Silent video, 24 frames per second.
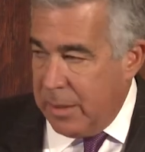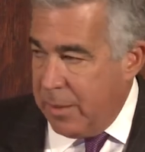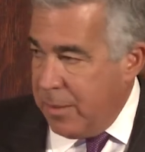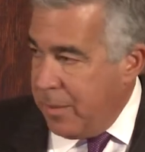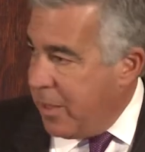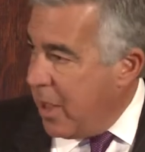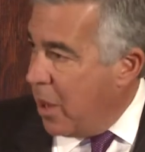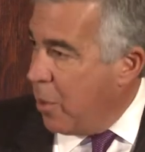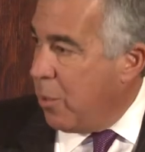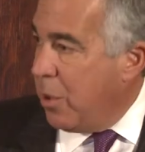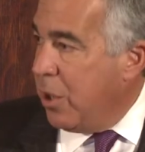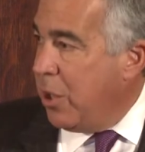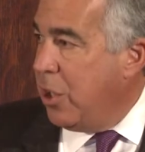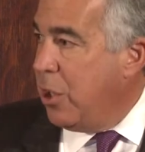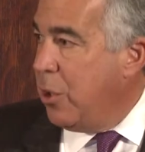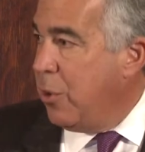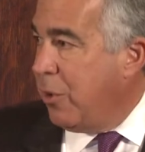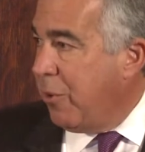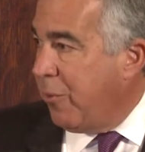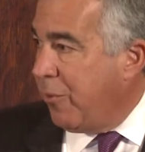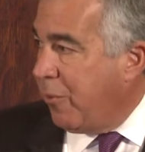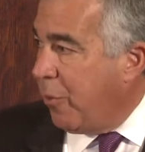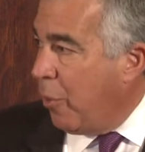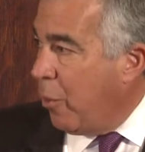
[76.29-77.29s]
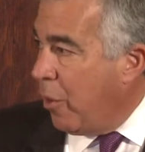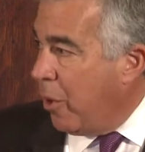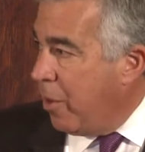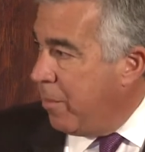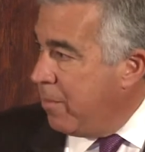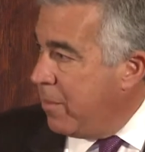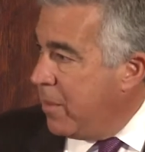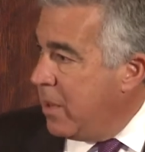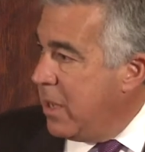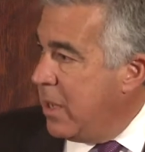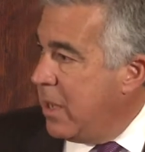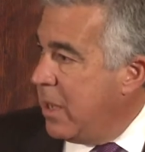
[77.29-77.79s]
They were
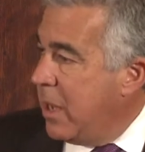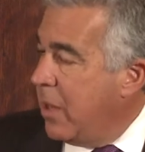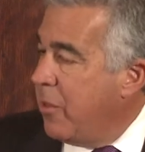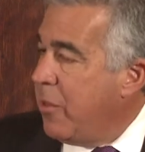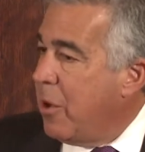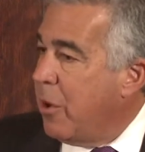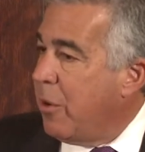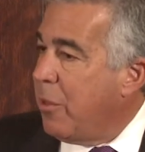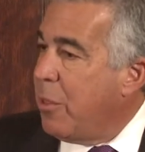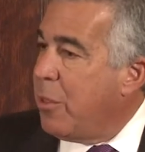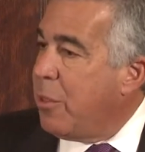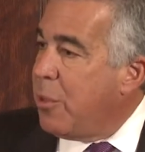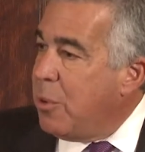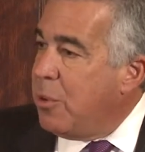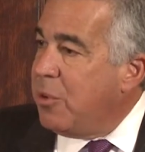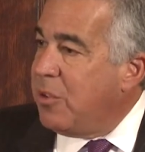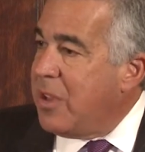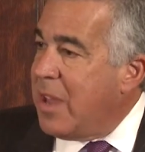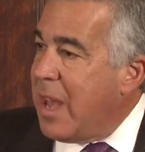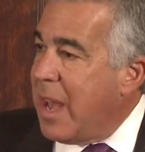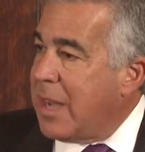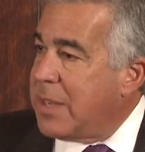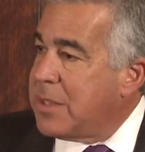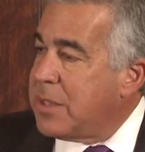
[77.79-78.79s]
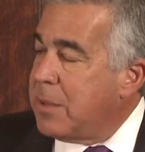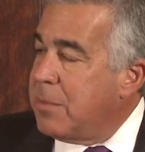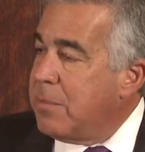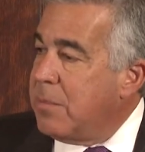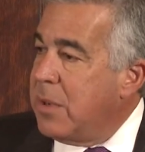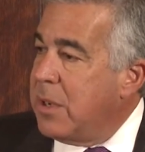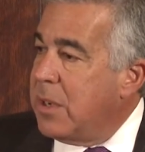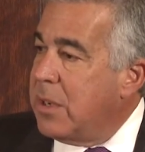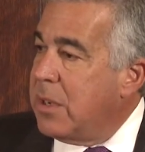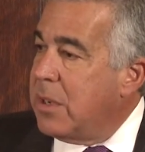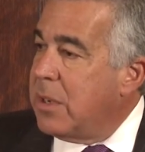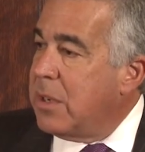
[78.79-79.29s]
uniform in their enthusiasm
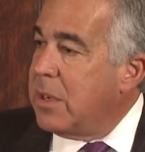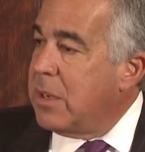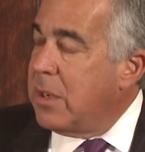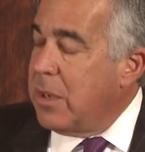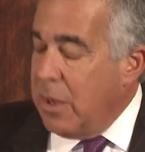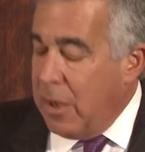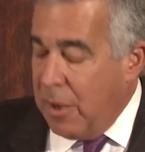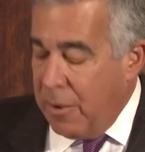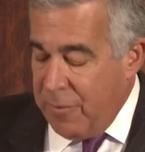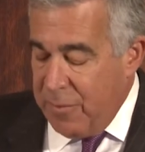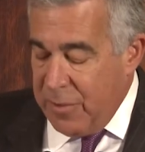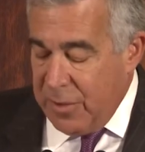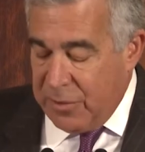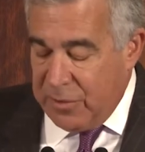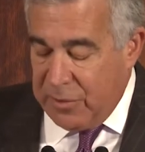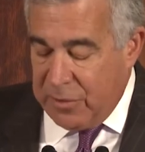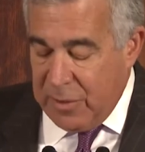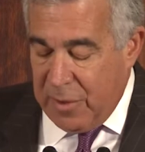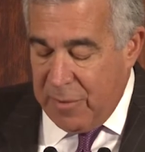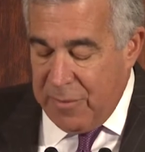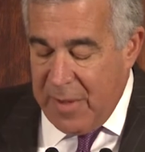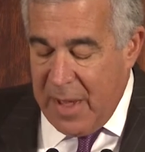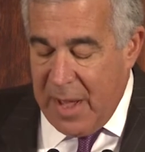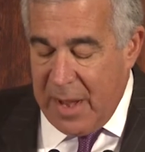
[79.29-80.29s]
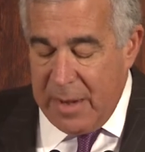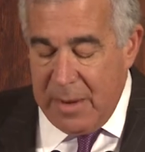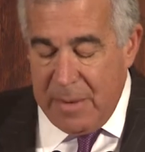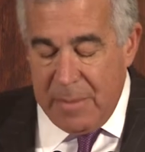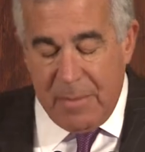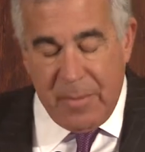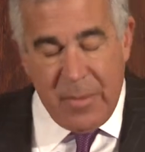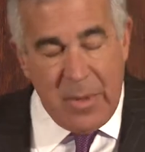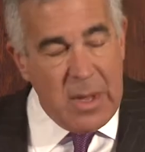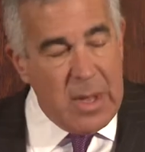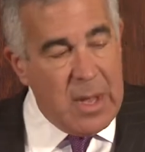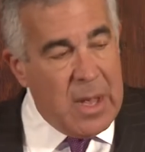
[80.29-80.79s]
of this event
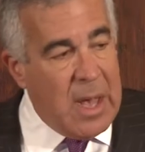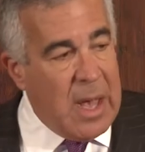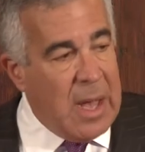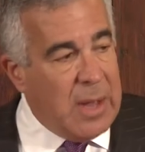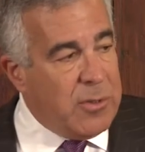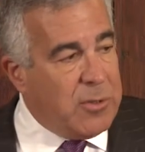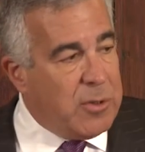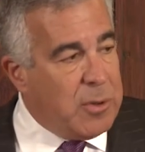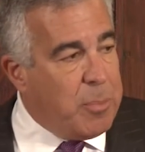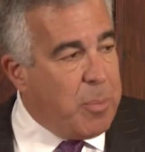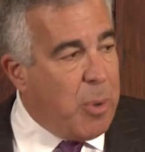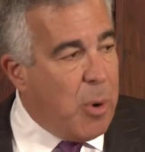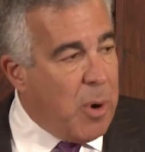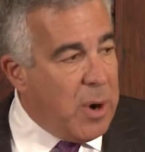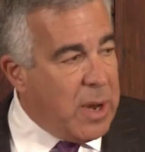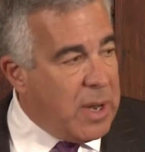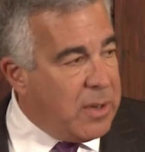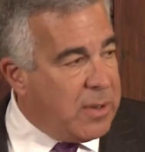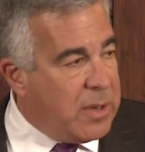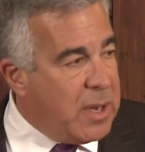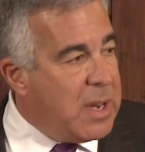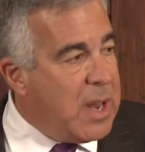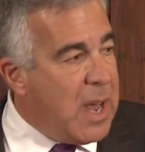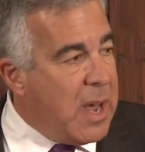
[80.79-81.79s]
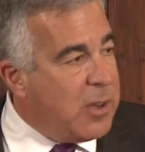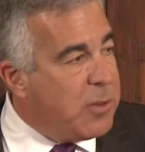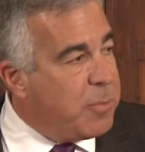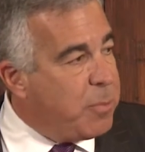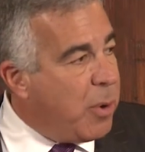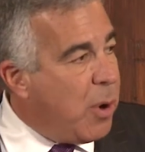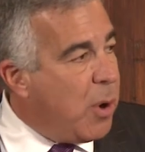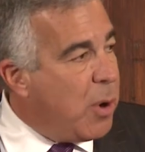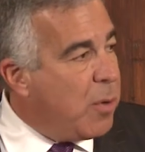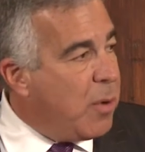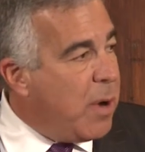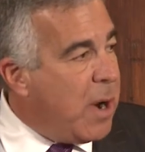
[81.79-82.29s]
and supporting today's
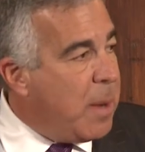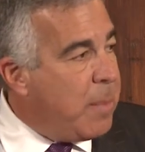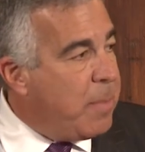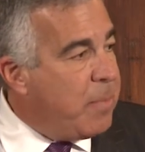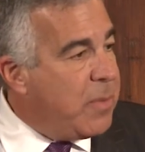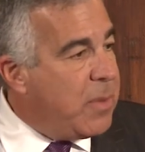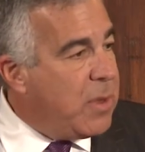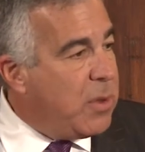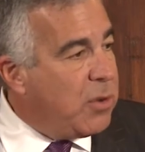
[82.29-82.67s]
program.